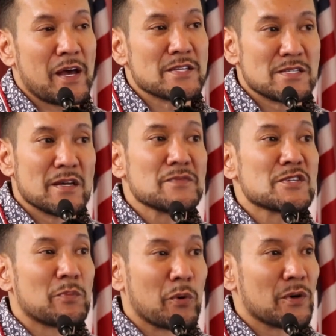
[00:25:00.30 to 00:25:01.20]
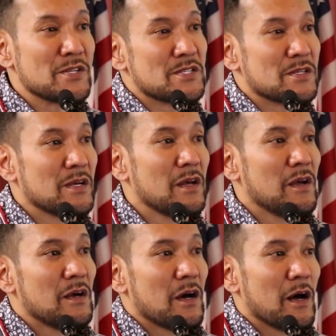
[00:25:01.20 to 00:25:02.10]
has enough support,
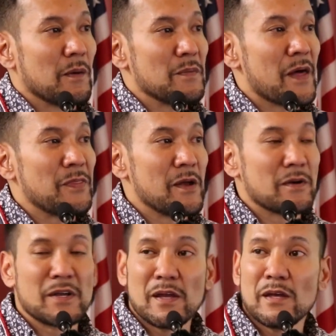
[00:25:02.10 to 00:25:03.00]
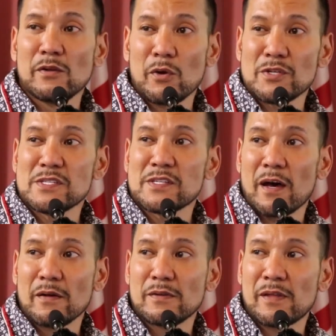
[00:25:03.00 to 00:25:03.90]
that they are getting notices
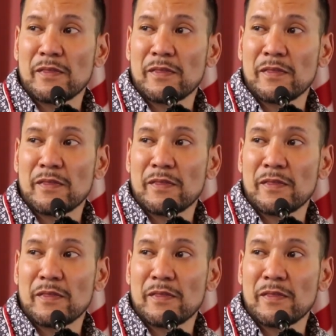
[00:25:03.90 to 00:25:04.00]
out,